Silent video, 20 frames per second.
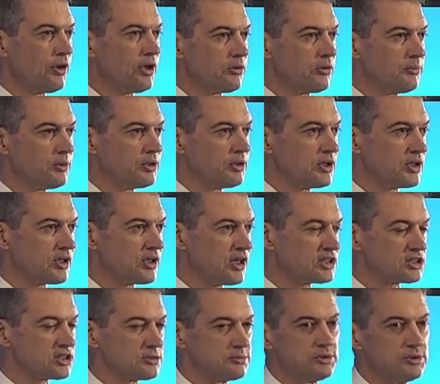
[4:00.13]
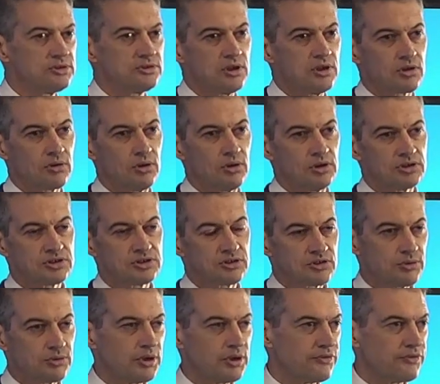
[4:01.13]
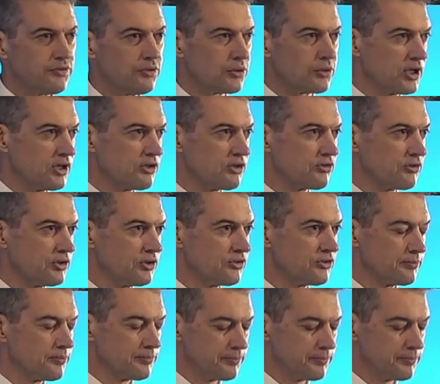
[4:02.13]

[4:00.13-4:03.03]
million customers across 24 countries.